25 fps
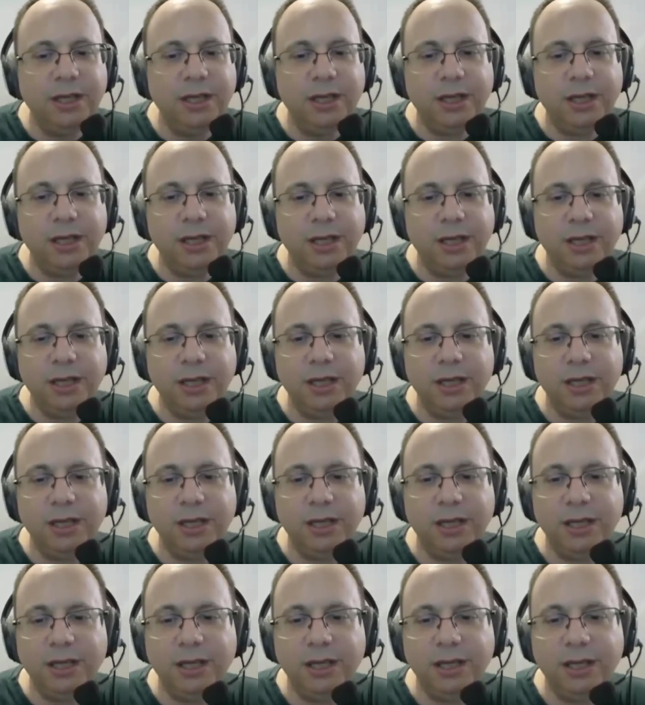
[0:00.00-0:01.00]

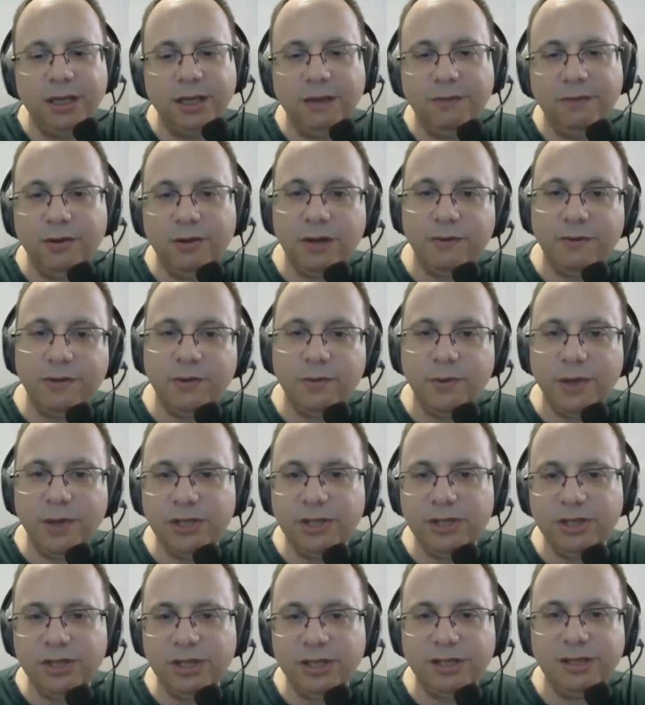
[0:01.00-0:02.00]
And if you have
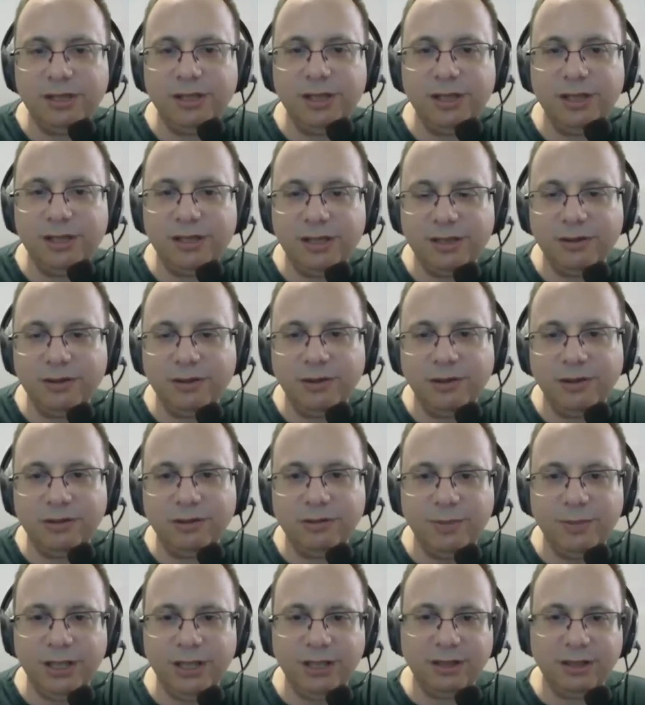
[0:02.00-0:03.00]
questions, this is going to
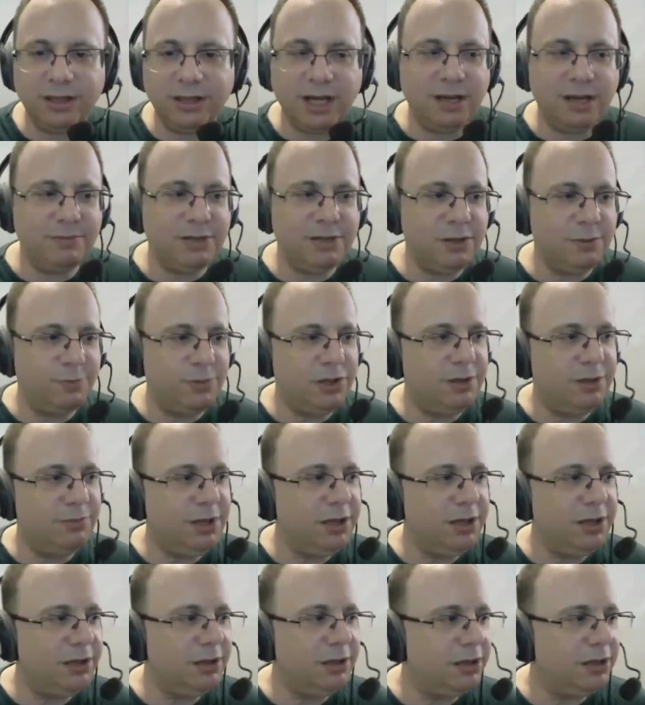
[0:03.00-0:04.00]
be the time. So put them
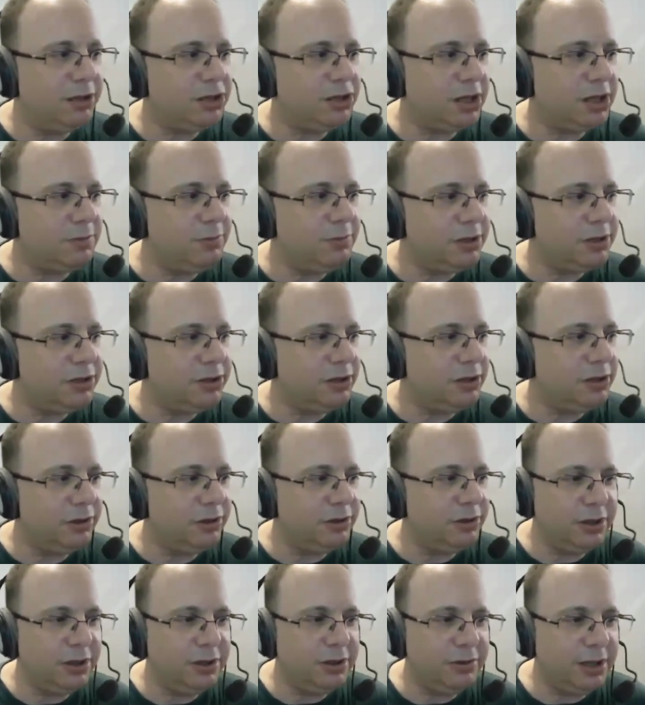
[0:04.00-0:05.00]
either in the checkbox or
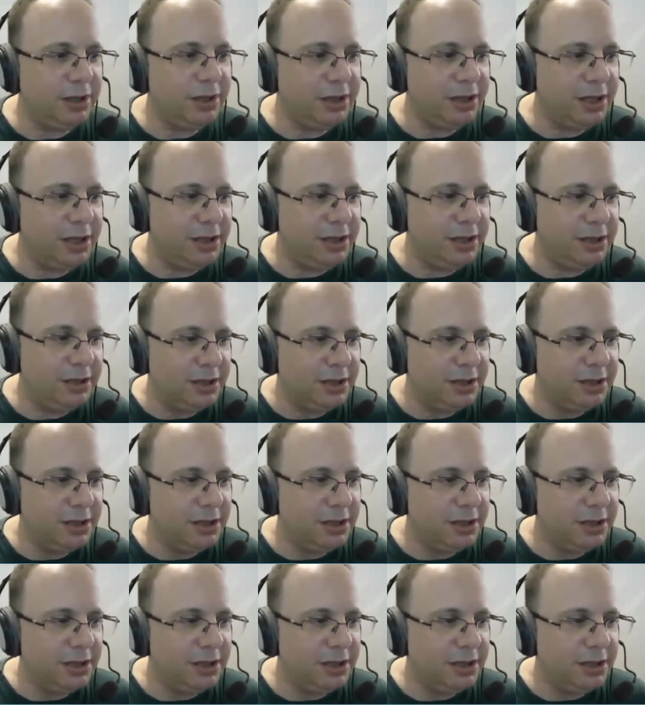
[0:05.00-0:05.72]
the Q&A.